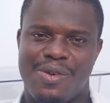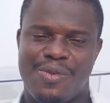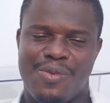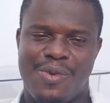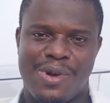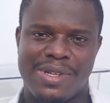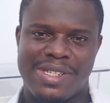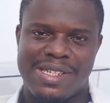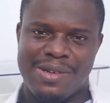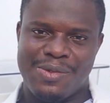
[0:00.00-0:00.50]

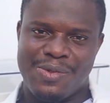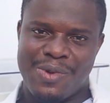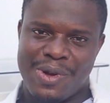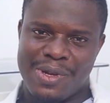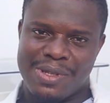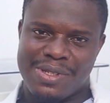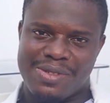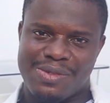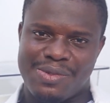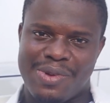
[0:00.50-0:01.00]
What and
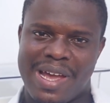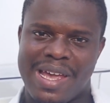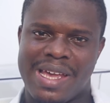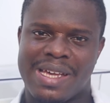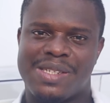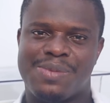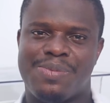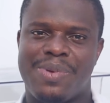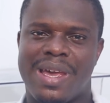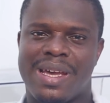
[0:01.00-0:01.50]
what do I
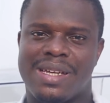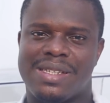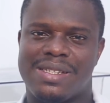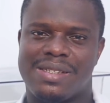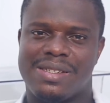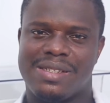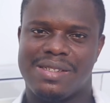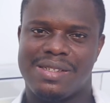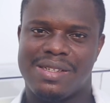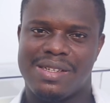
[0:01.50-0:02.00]

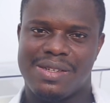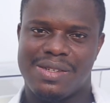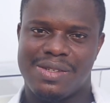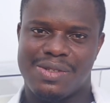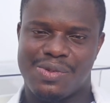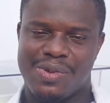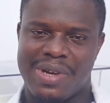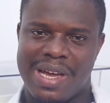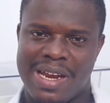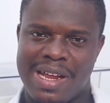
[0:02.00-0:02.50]
expect
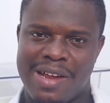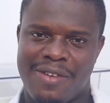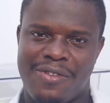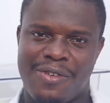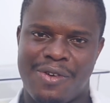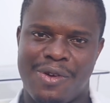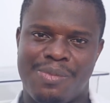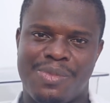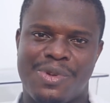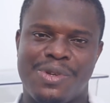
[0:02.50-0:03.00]
to gather
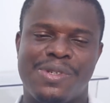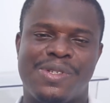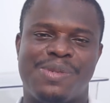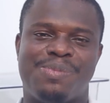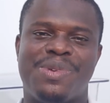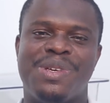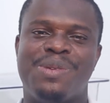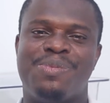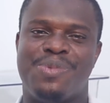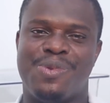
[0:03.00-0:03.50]
from those
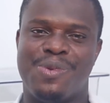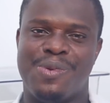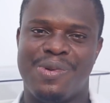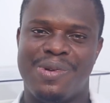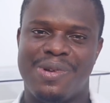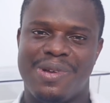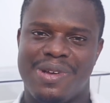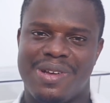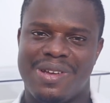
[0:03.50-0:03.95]
people